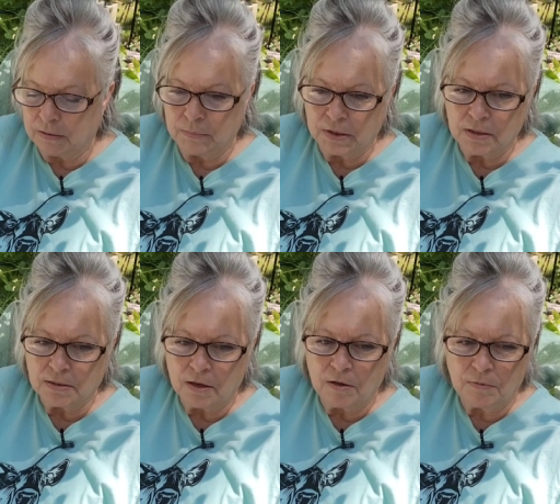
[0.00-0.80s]
uh,
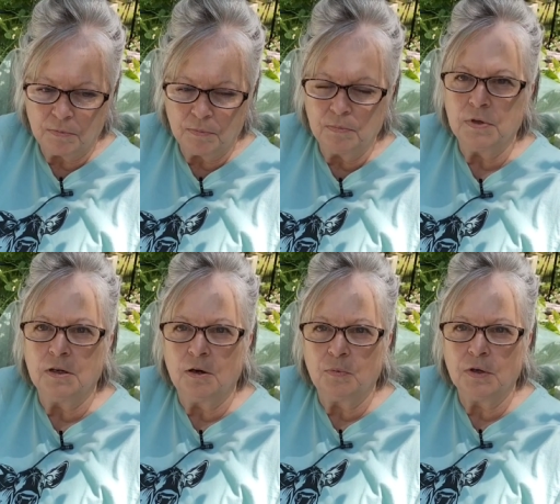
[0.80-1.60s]
because all
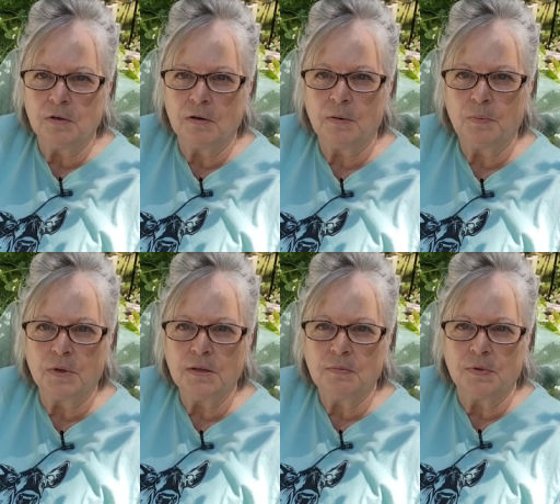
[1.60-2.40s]
you know we grew
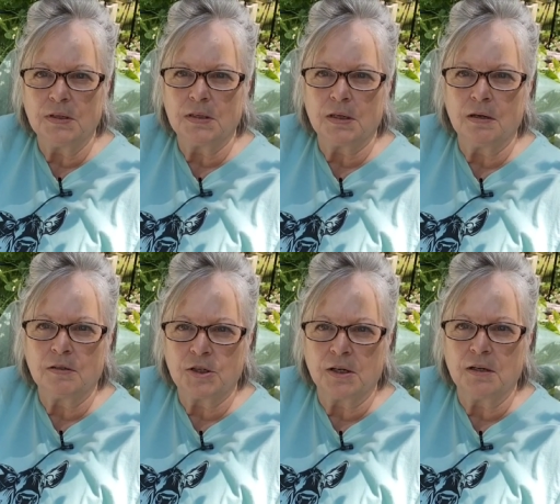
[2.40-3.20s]
up with
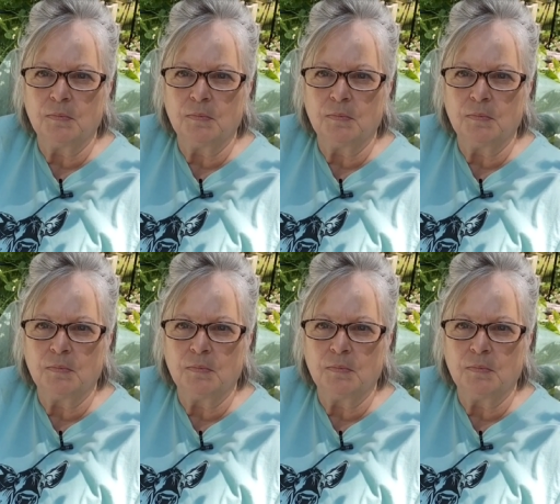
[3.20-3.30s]
was uh,